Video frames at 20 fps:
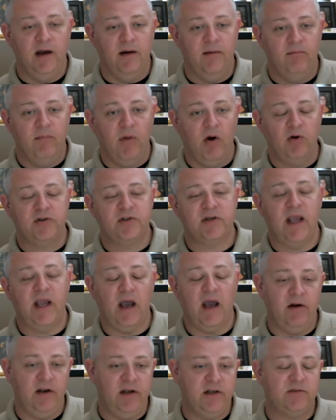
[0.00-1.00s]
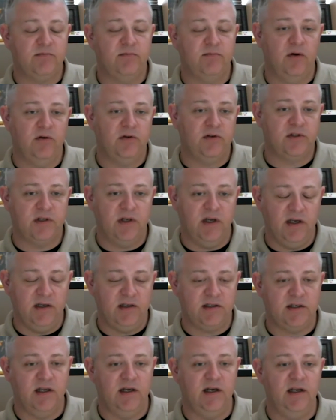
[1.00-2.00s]
Most counties, most
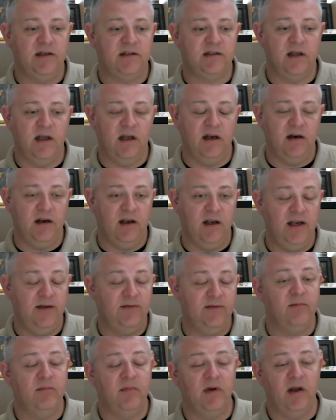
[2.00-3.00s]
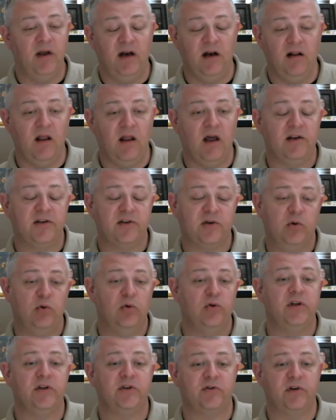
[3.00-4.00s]
cities, and even a lot of
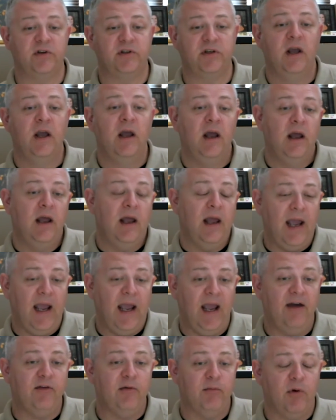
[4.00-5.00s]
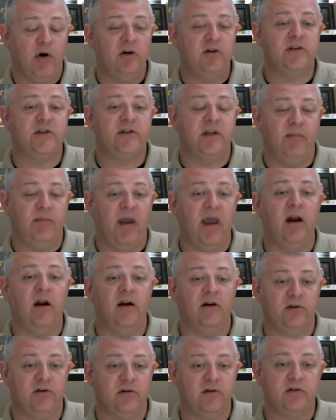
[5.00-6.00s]
school districts have emergency
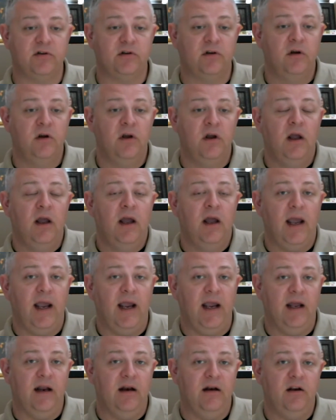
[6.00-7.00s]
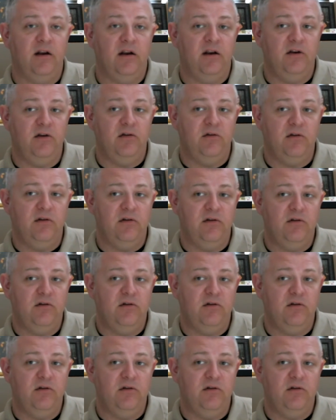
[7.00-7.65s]
managers, and you